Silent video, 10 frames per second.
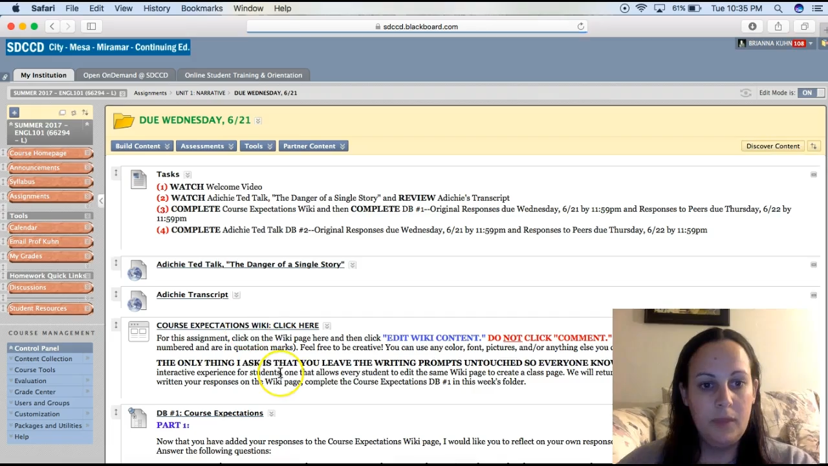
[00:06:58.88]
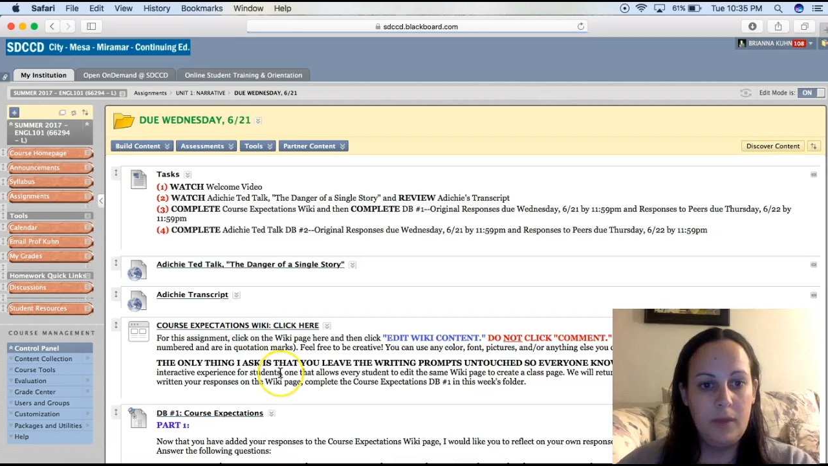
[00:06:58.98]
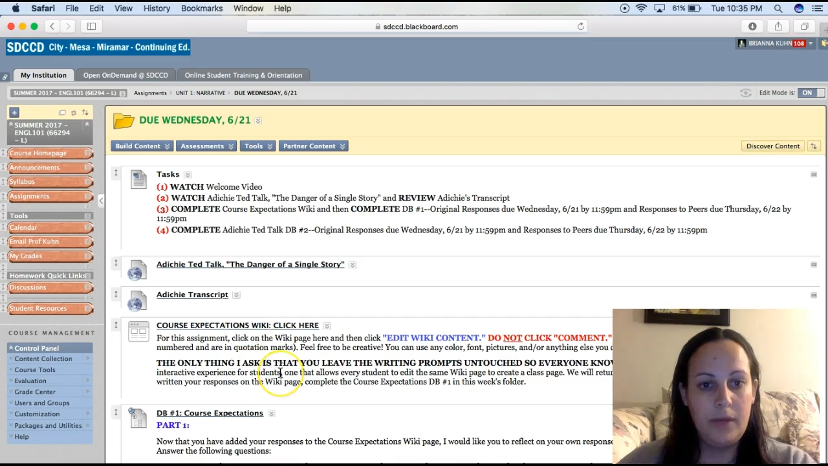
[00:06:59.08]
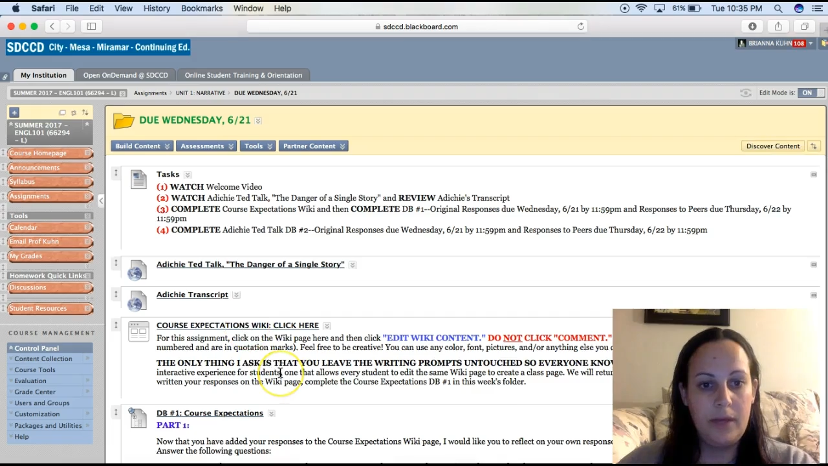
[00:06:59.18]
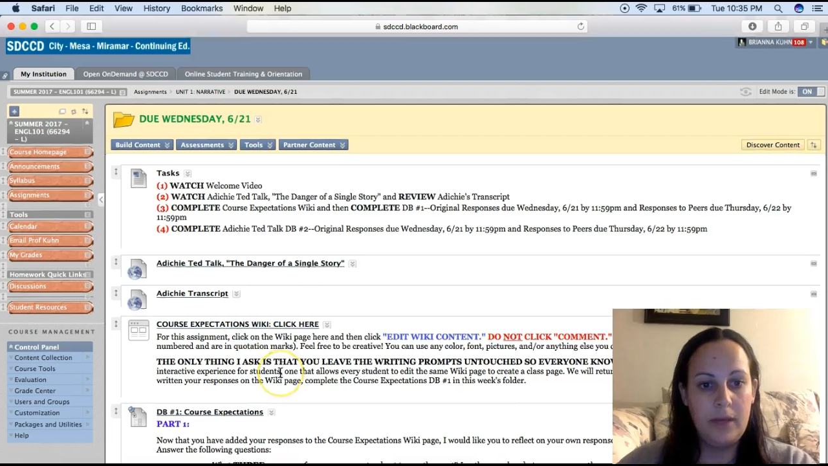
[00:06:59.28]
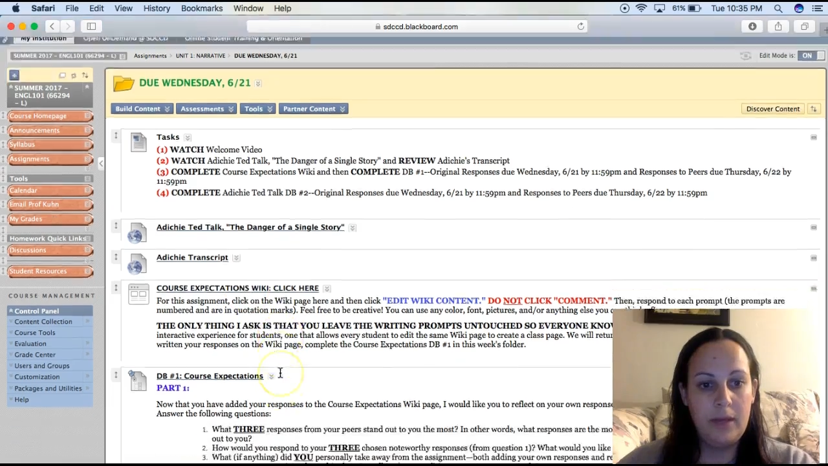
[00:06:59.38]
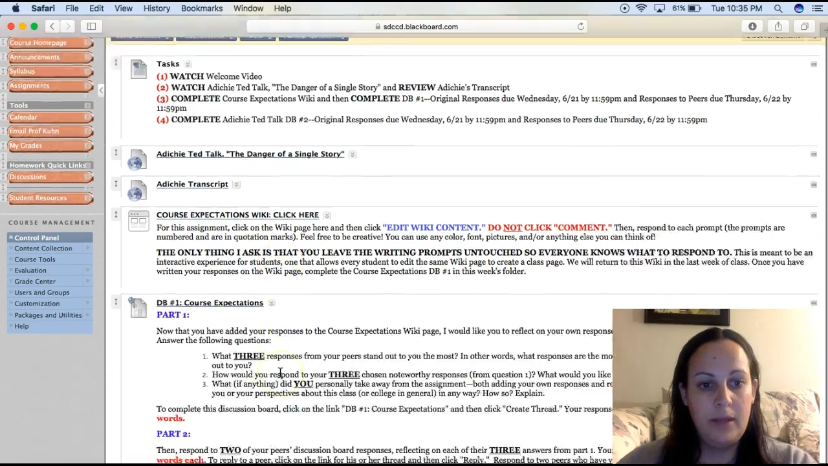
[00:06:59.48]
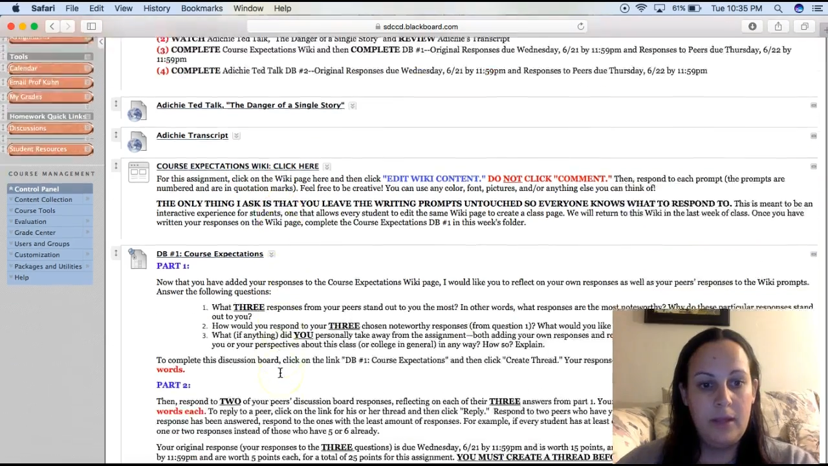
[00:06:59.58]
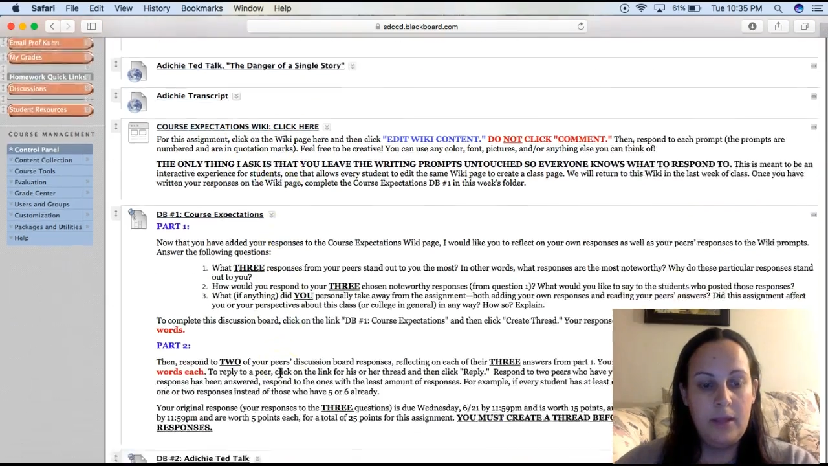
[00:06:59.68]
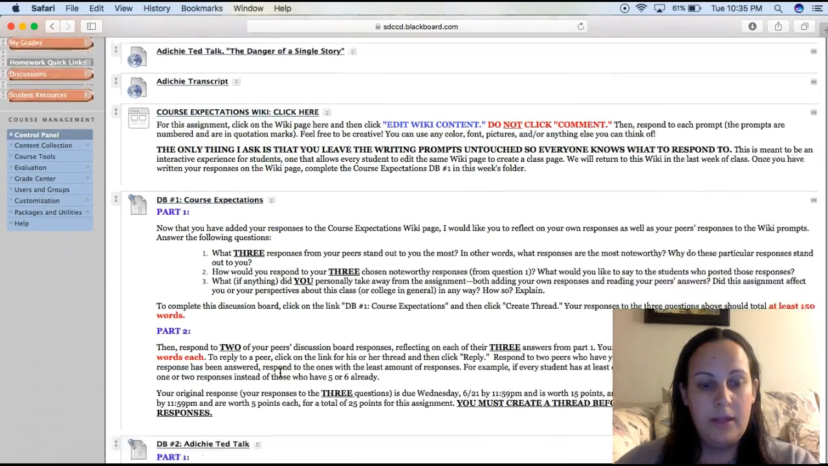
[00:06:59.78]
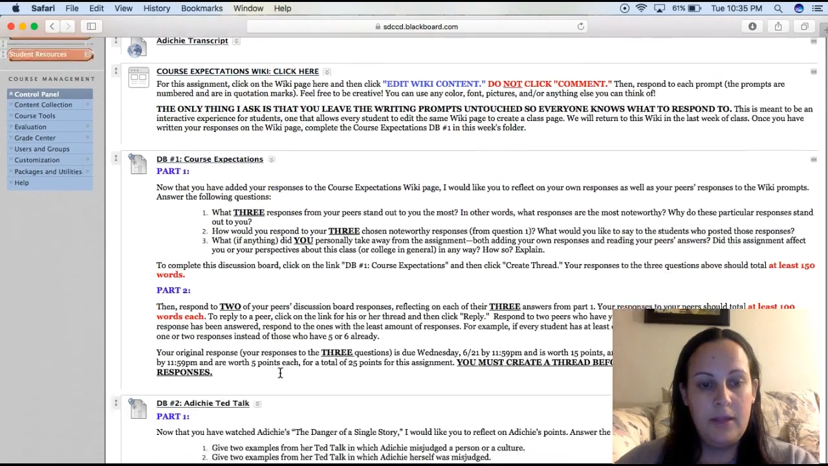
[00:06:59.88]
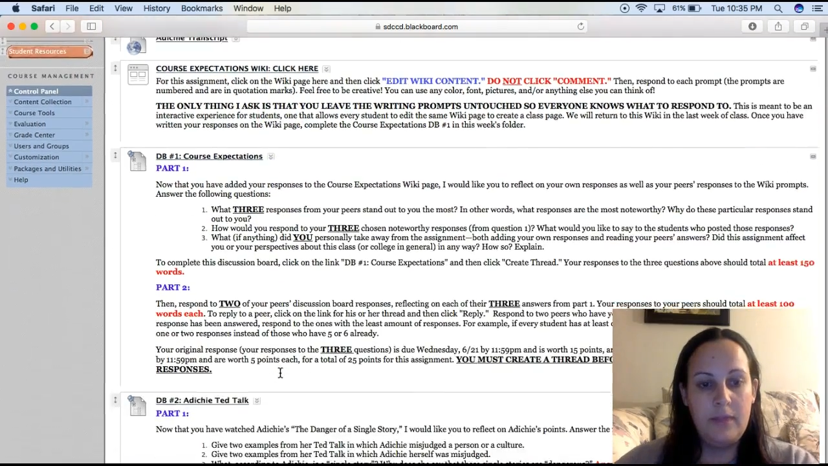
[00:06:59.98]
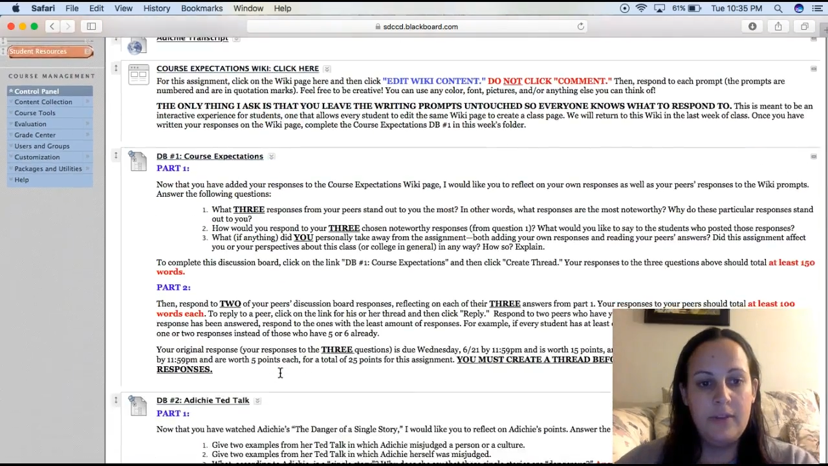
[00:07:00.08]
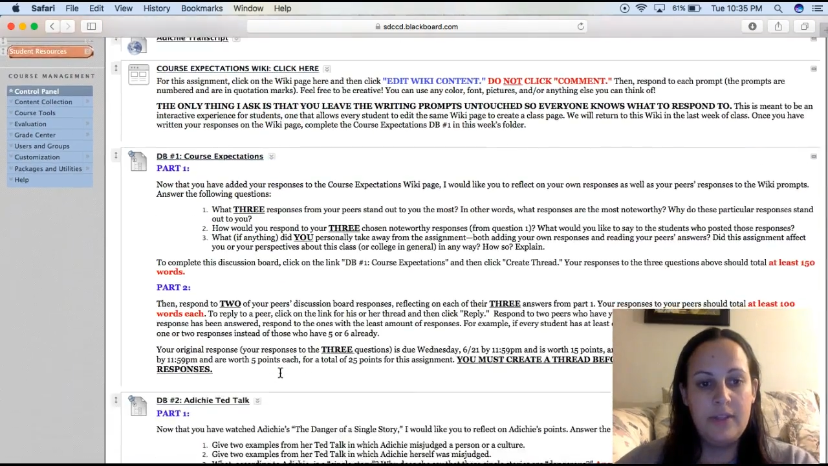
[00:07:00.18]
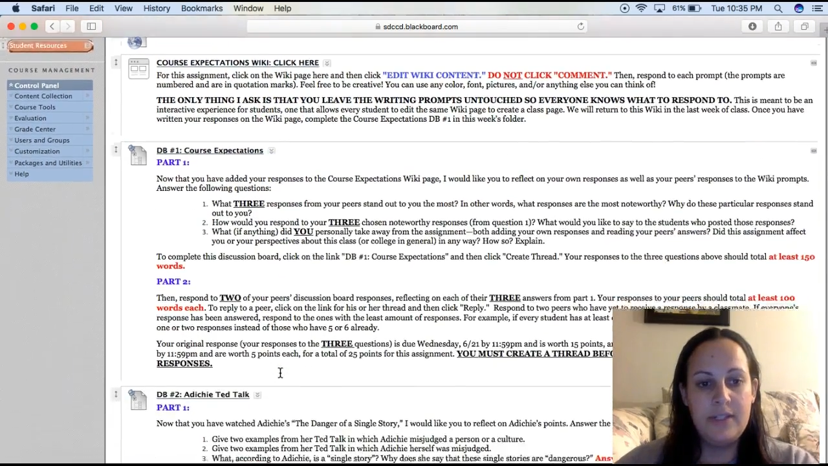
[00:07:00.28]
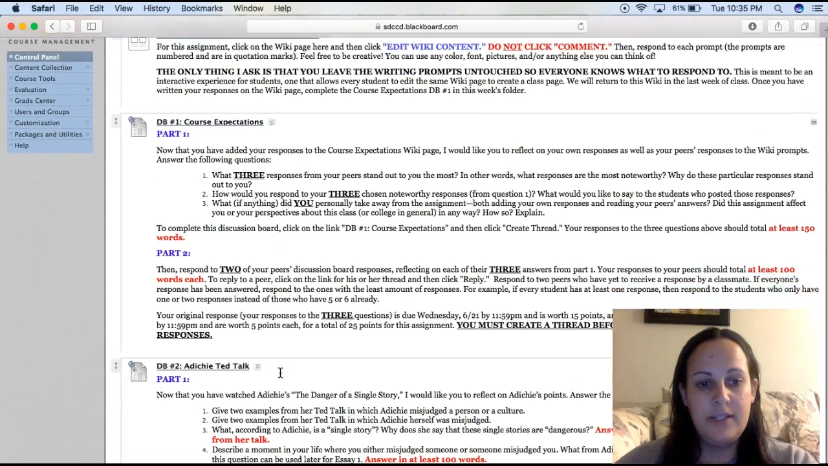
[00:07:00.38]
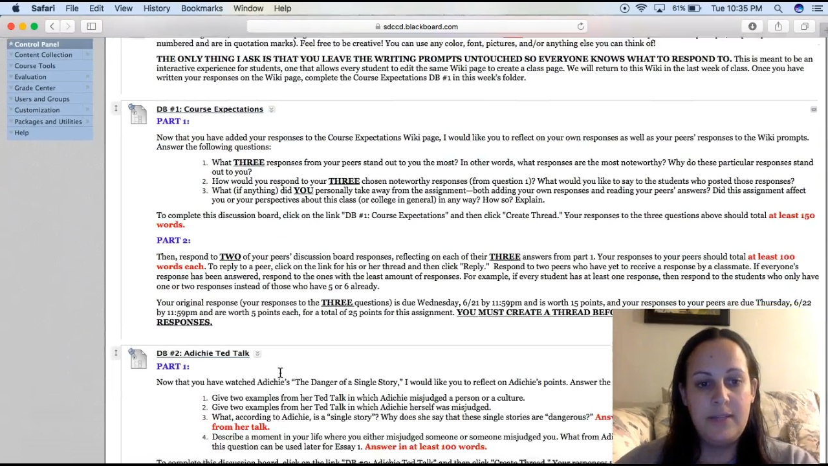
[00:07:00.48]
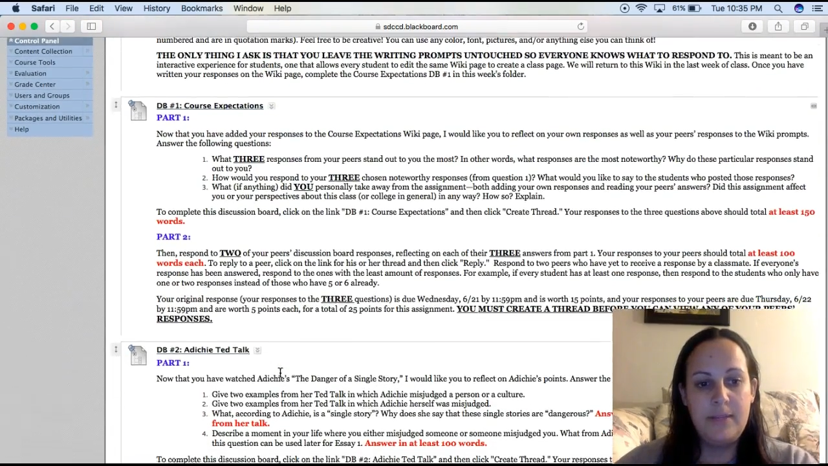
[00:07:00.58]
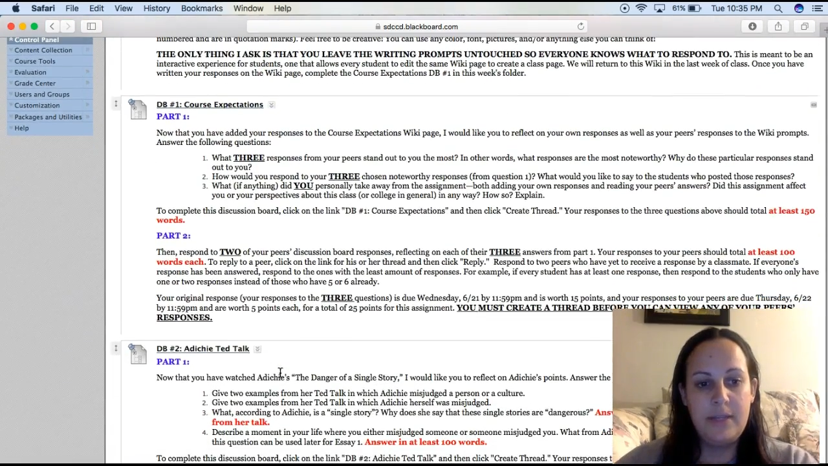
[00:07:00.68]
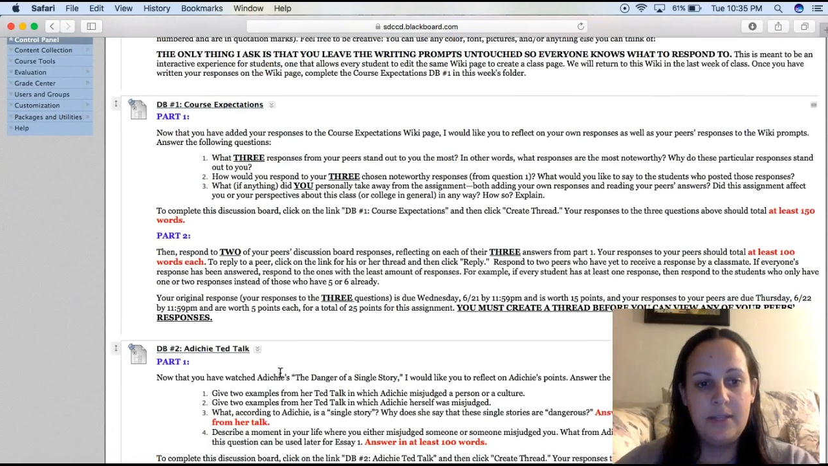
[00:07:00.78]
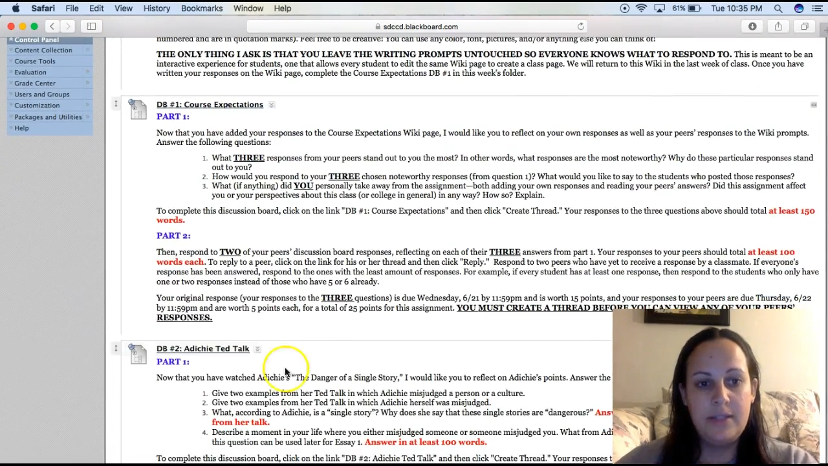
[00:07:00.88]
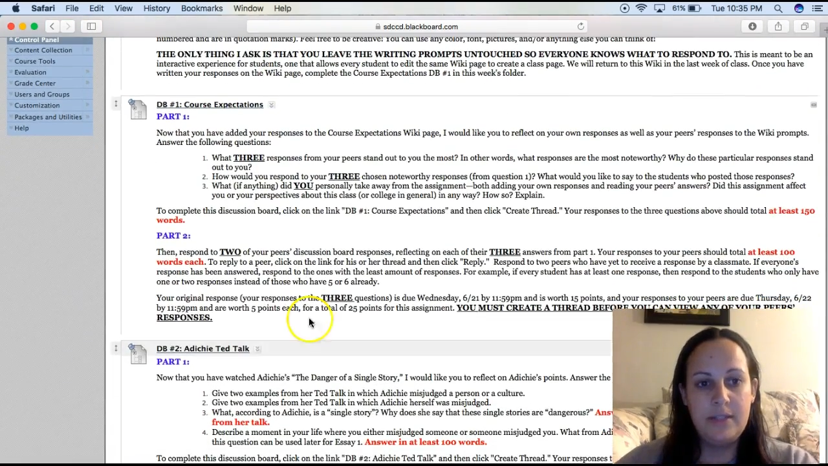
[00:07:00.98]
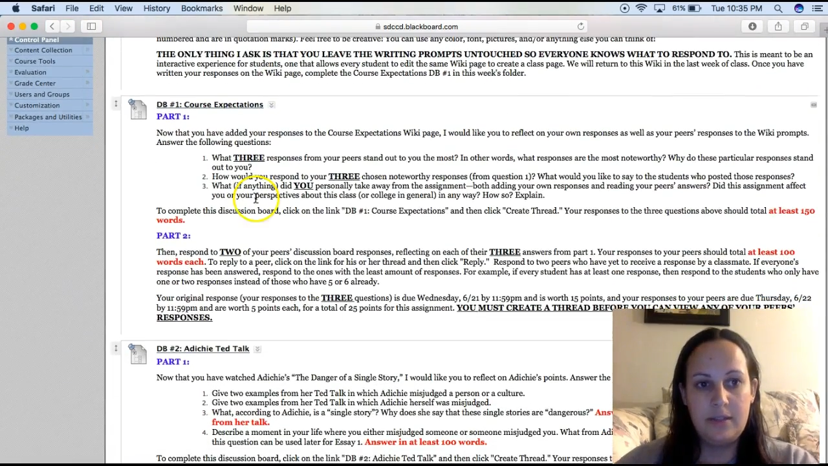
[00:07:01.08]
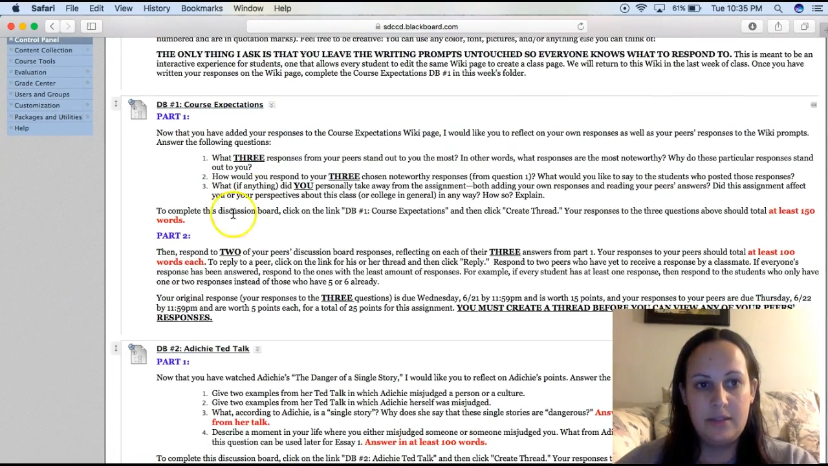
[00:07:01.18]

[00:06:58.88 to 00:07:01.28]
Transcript: Okay, then for the DBs,